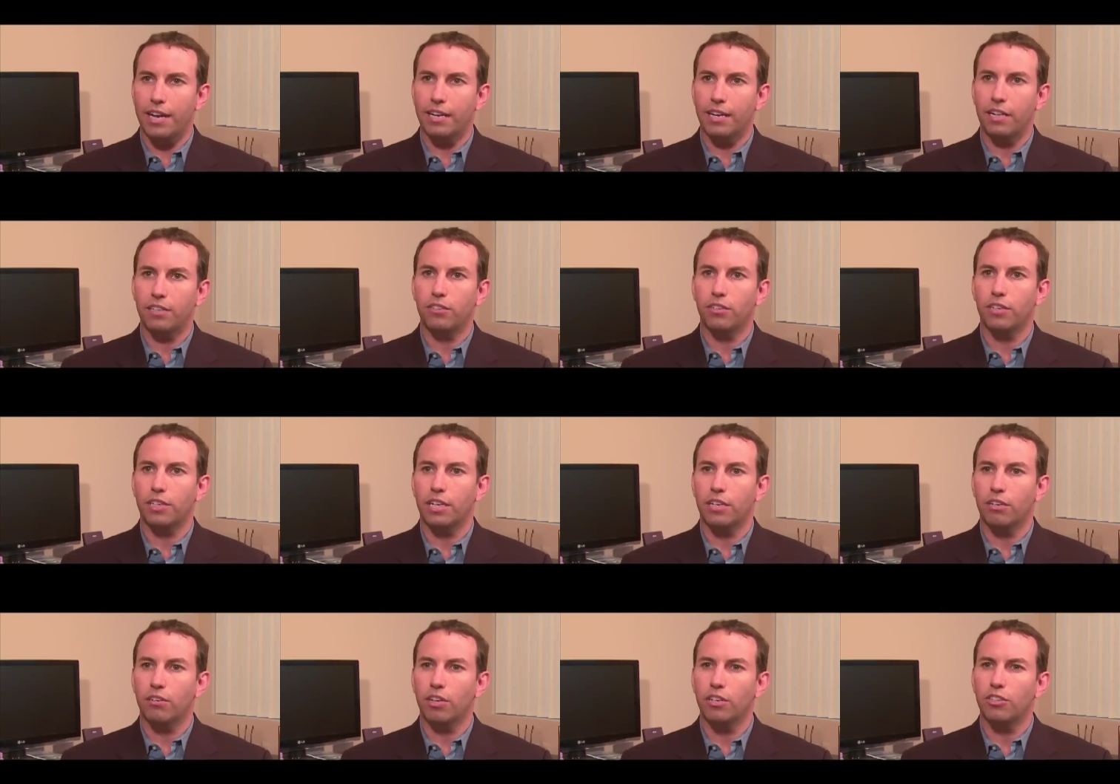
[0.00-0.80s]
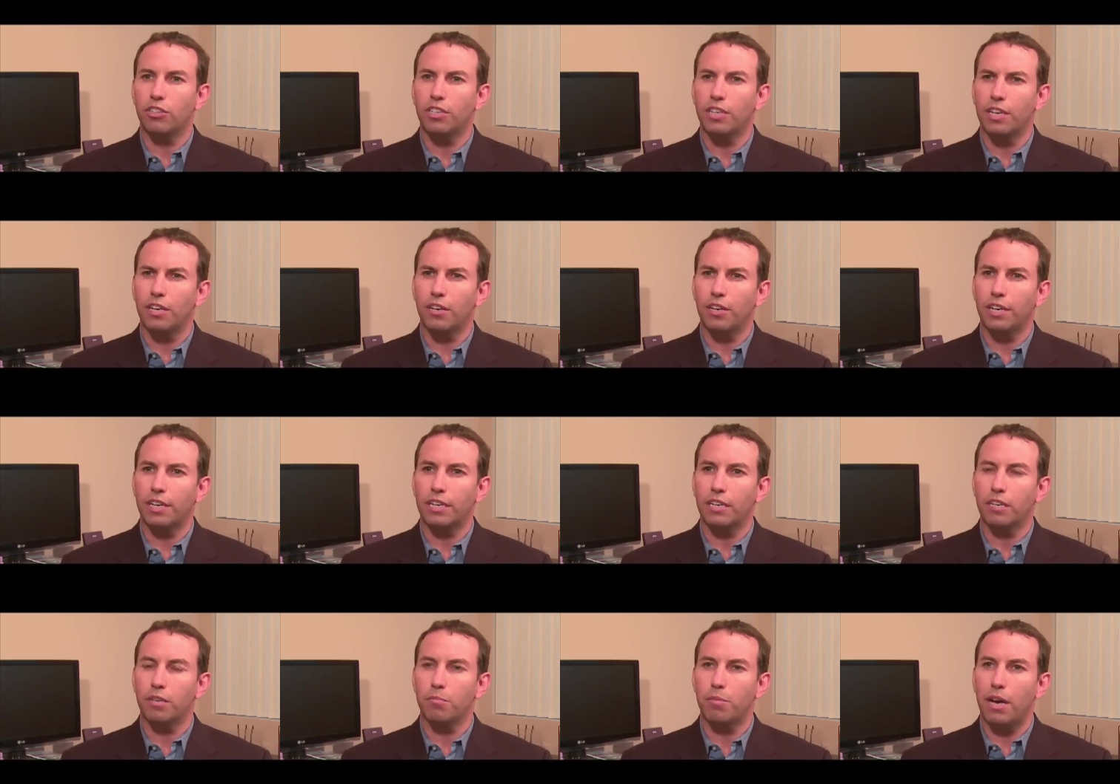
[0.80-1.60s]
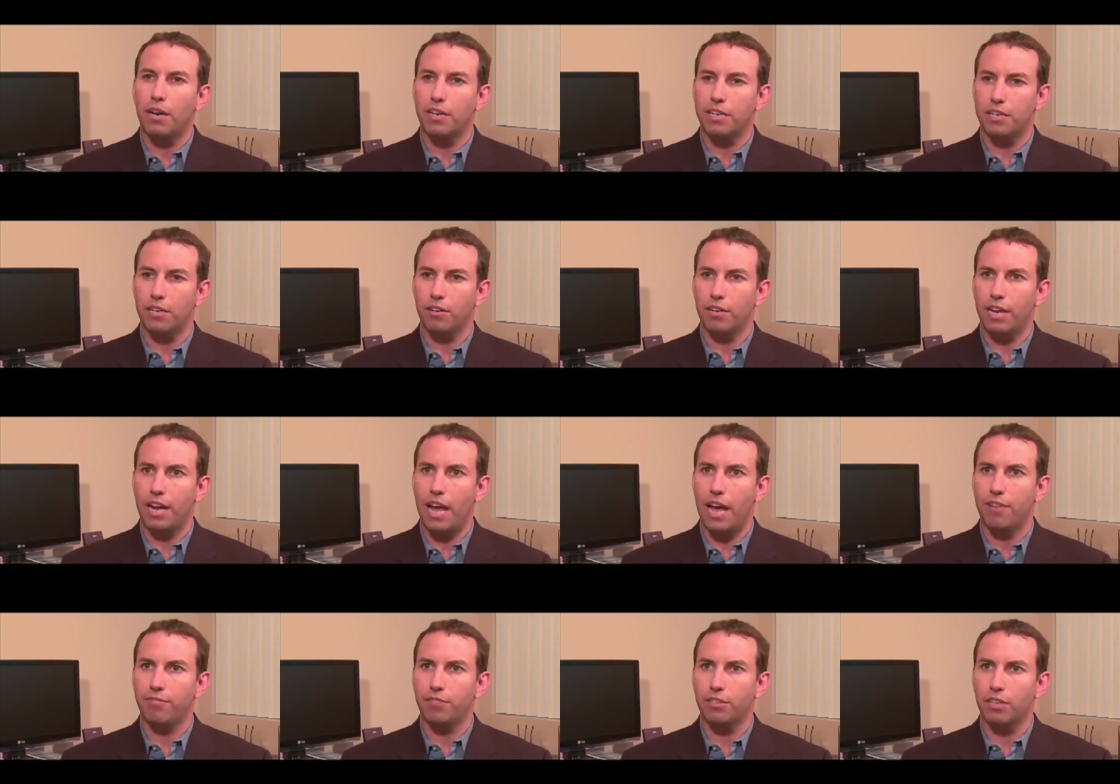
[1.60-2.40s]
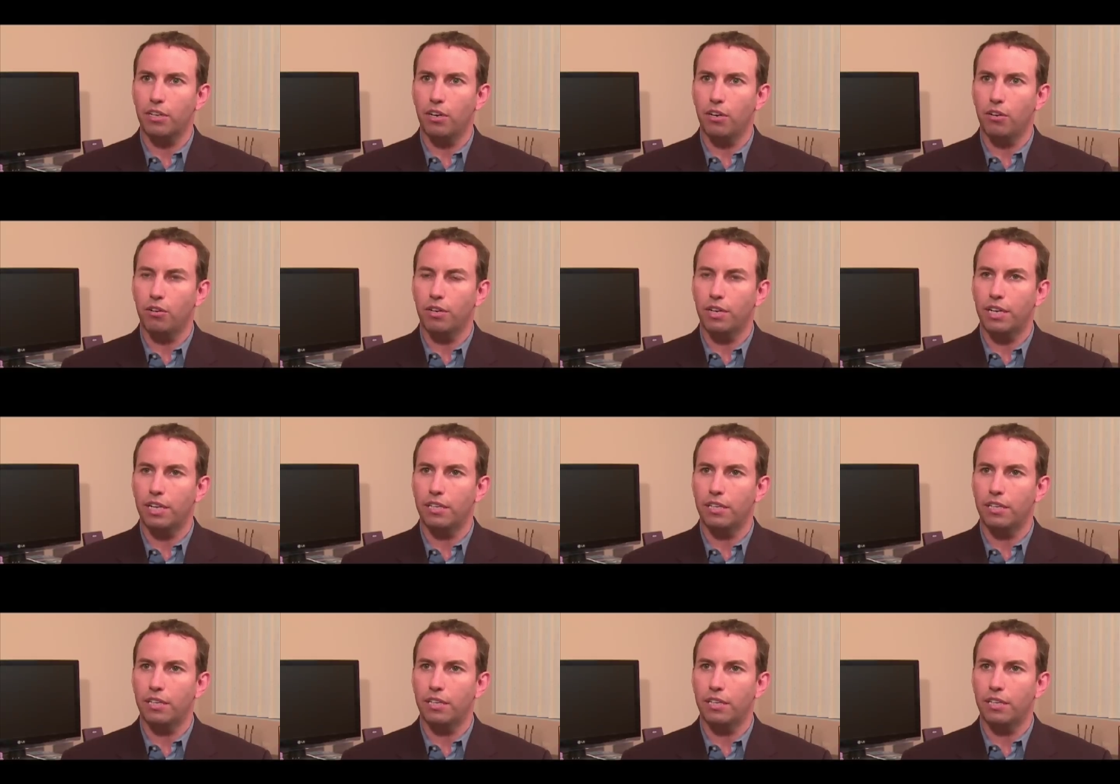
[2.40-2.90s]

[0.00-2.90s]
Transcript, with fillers: and I took inner engineering about a year and a half ago,